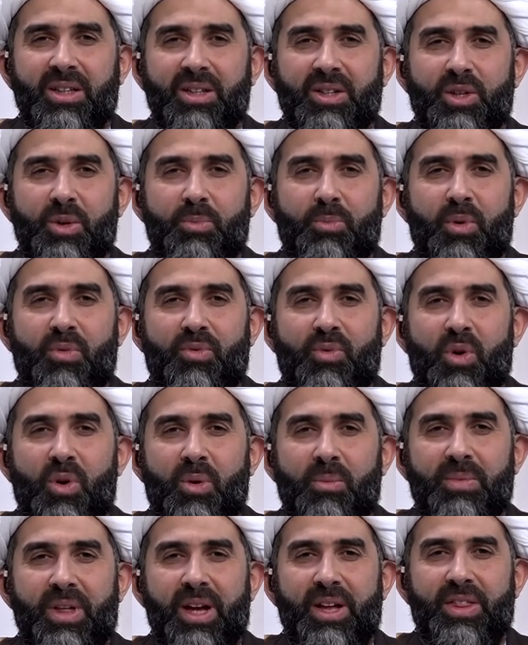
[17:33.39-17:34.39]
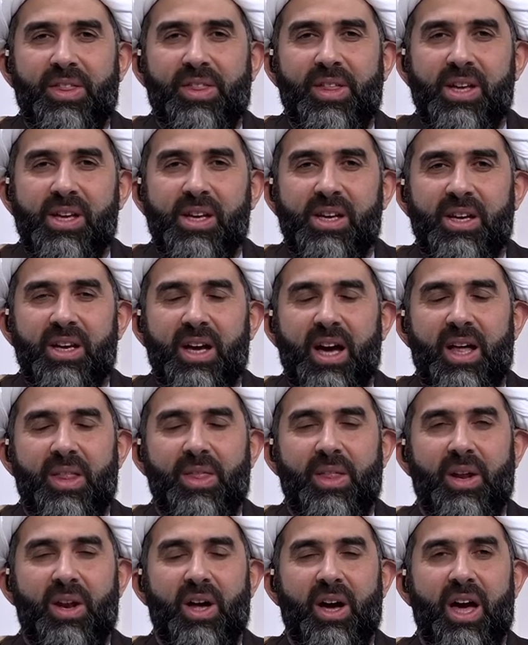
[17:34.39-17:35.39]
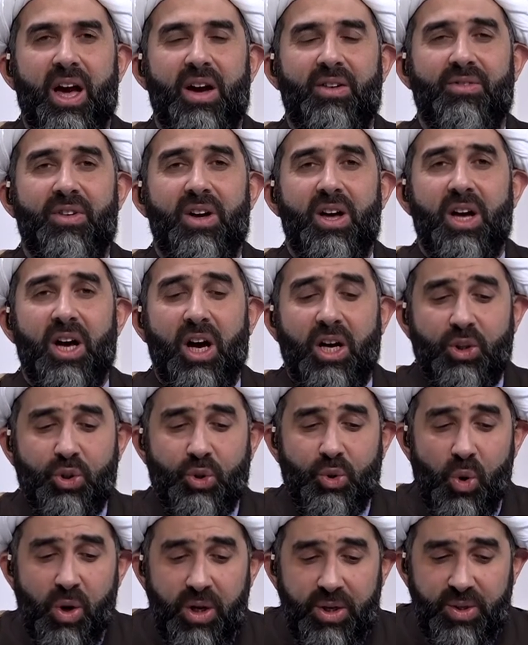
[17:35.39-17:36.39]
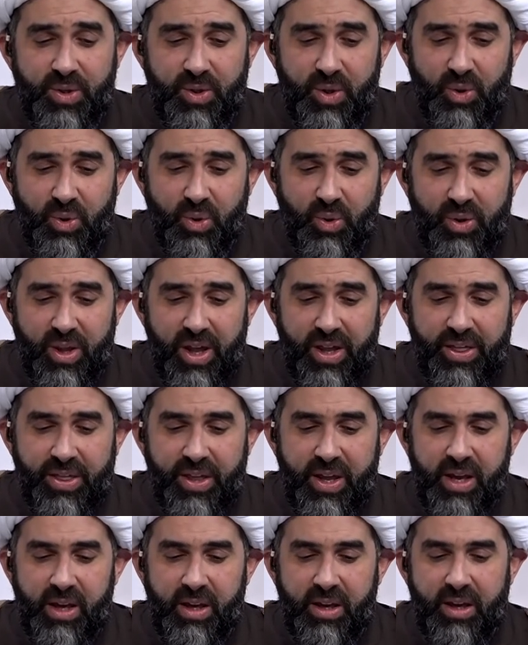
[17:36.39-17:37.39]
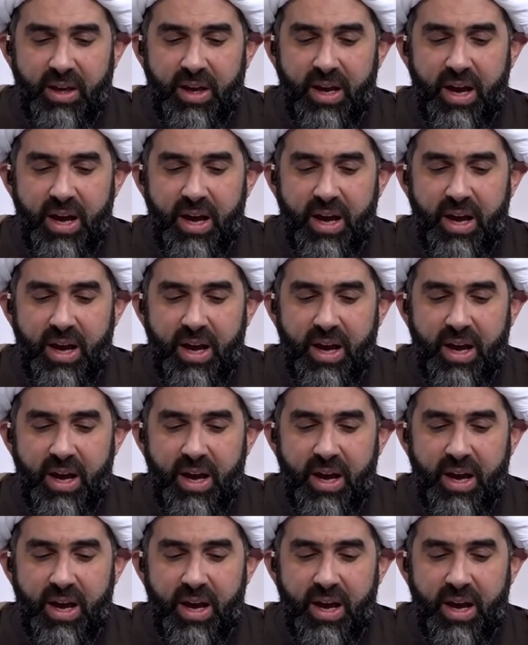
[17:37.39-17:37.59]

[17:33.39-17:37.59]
to perform that thing, and then I have a choice to do that thing,